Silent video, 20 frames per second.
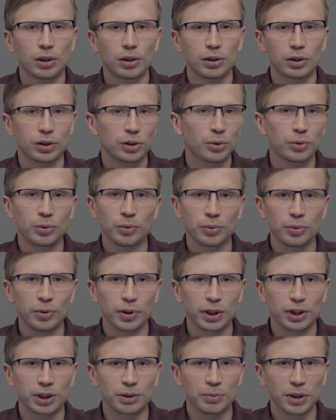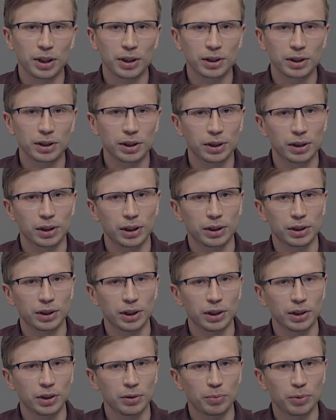So this makes a
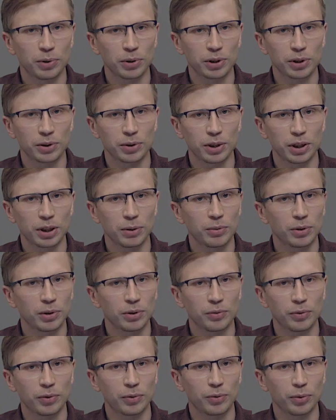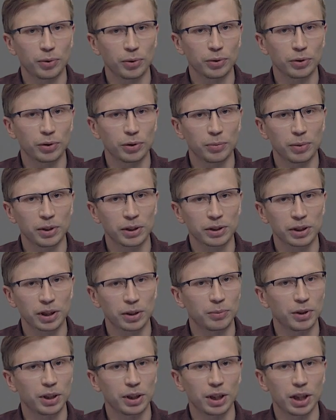serial port suitable for full duplex
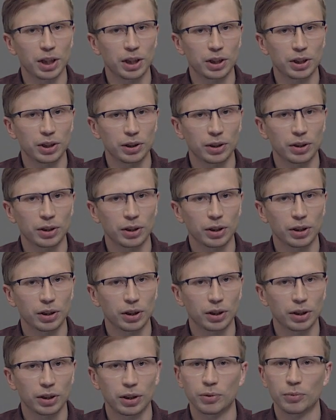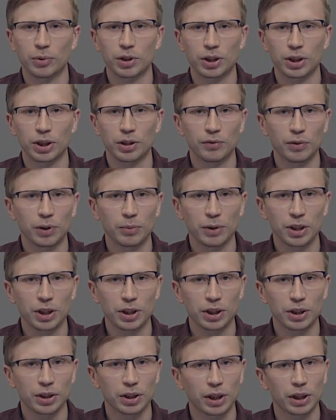communication, in which
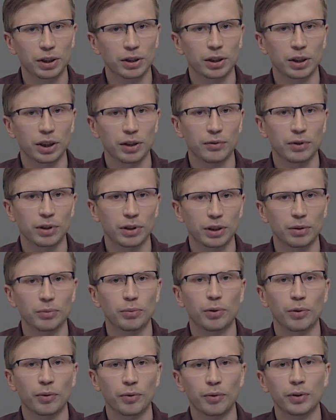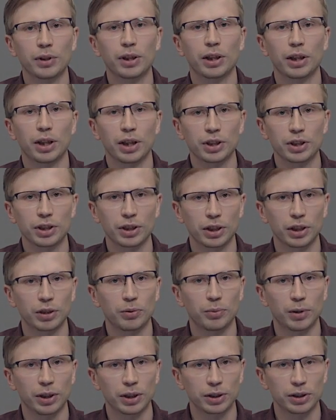information can travel in both directions at
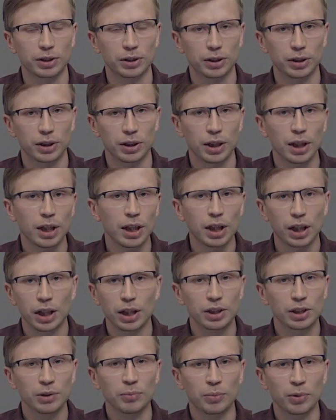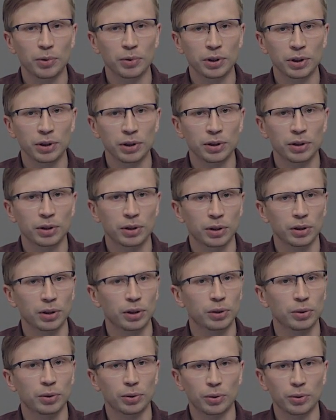once. It's important
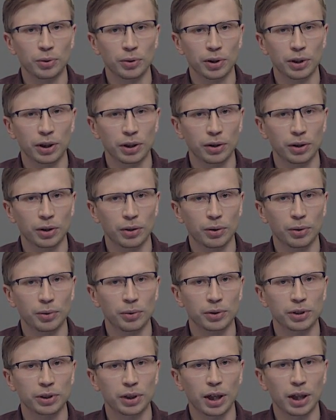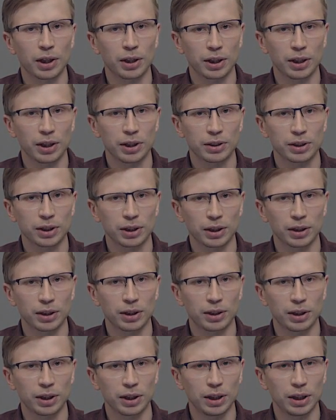to note that those RX and
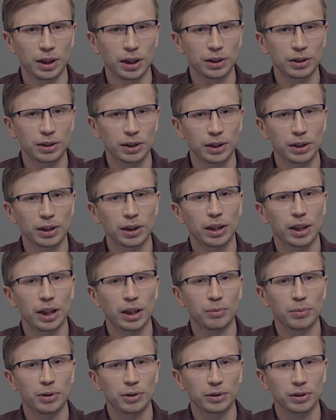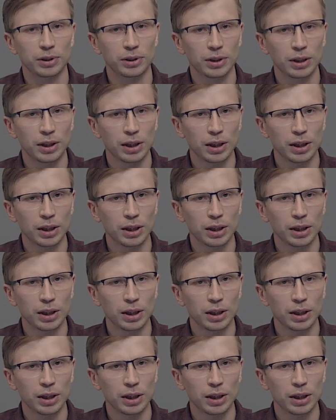TX labels